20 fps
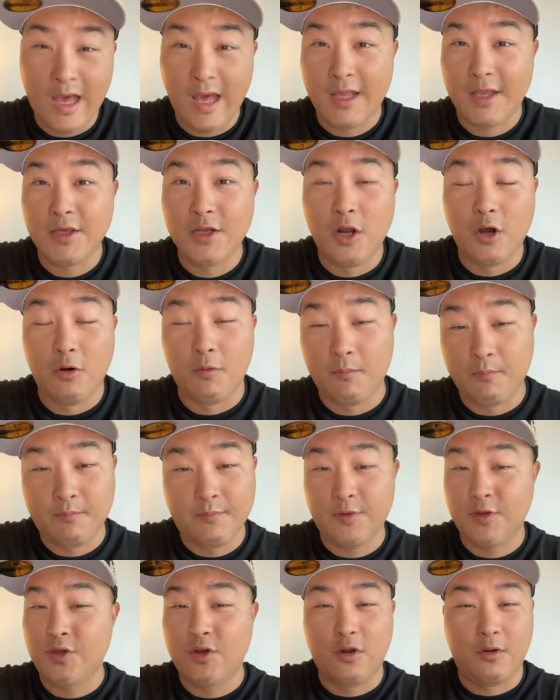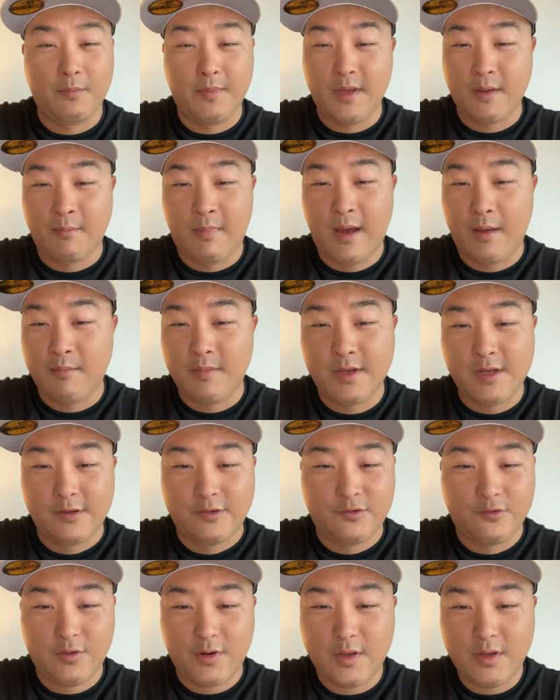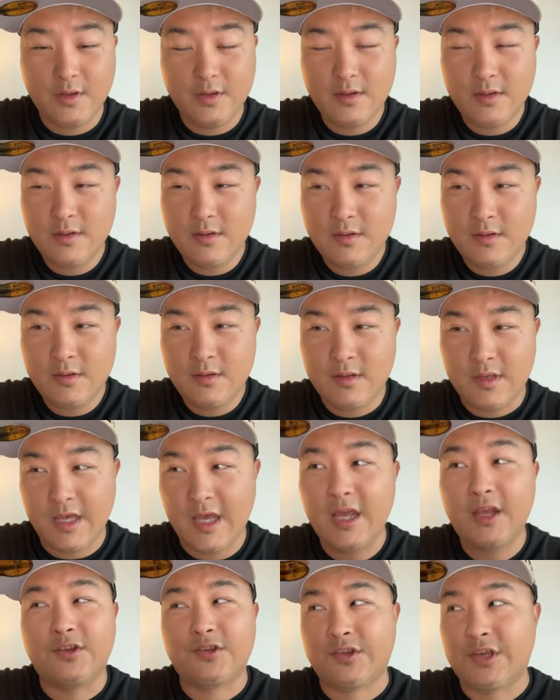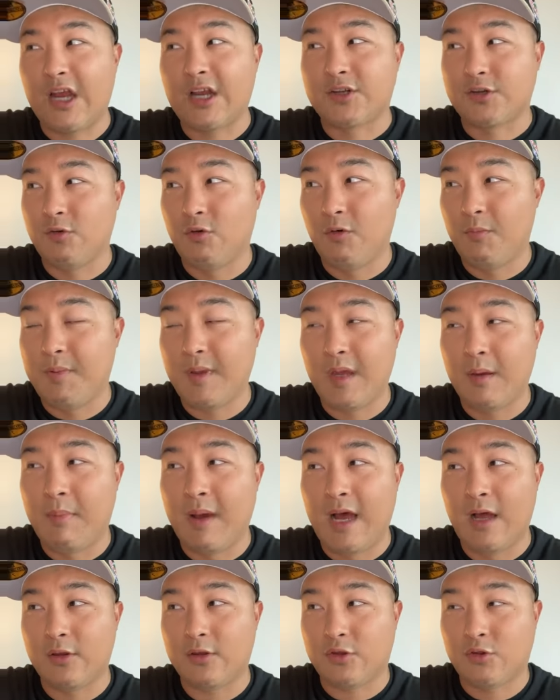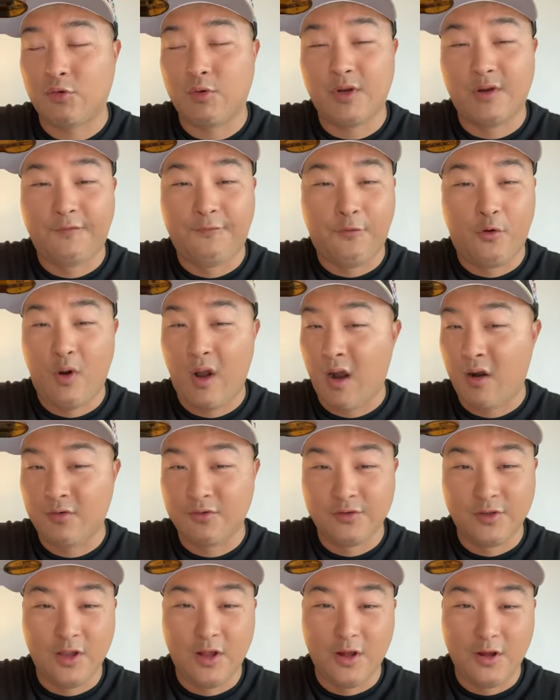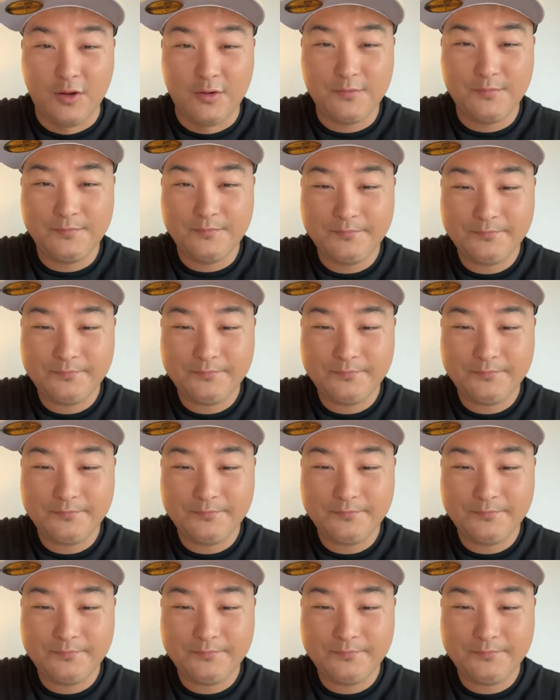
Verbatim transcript: And you know, you know me and my ministry. Each session will be about three to four hours long.